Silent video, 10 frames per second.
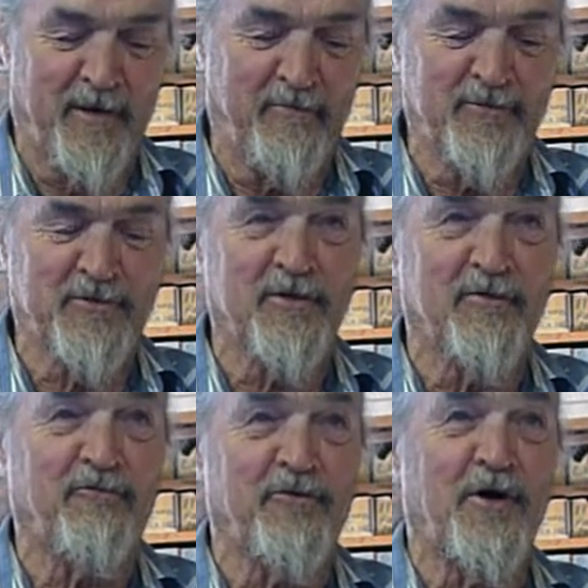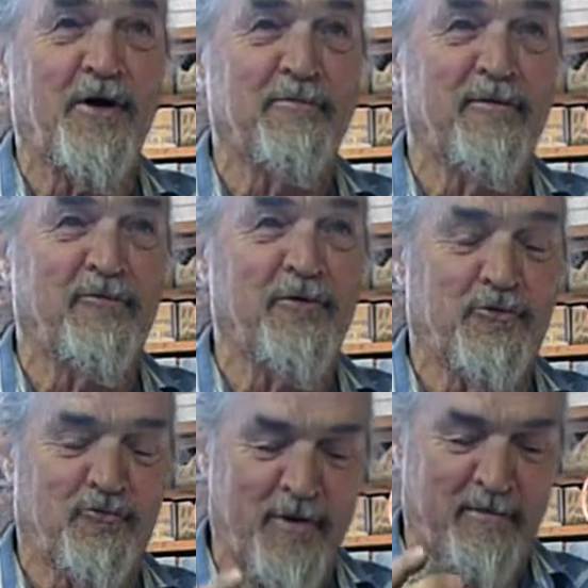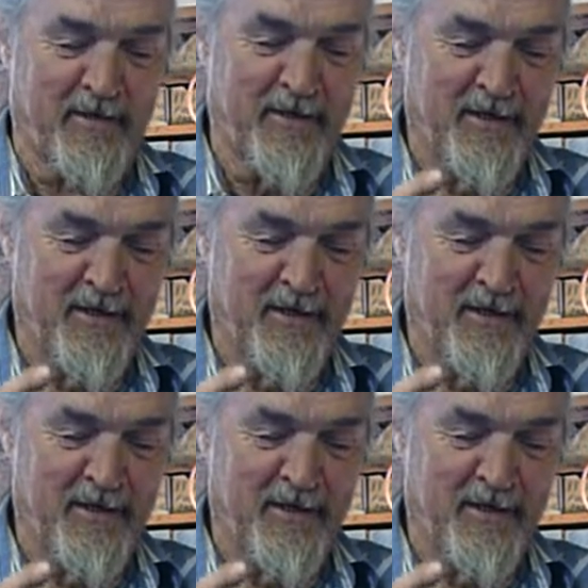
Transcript: He was the photographer for the trip.